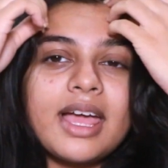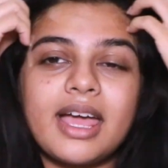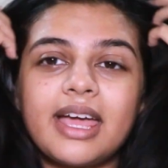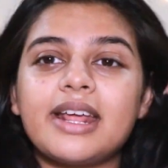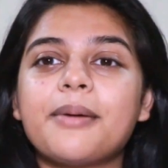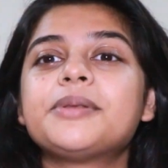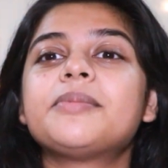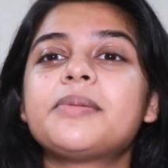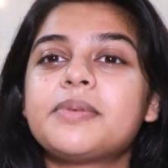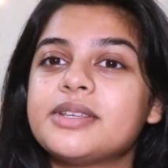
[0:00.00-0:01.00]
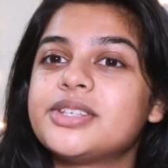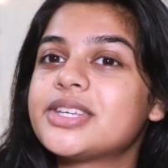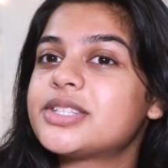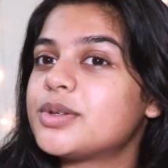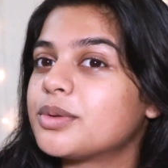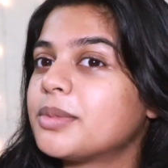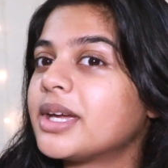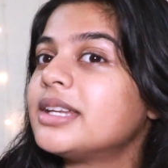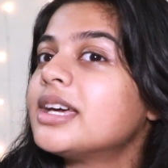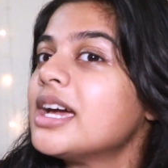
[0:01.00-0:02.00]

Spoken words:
and I'm in my PJs, don't mind.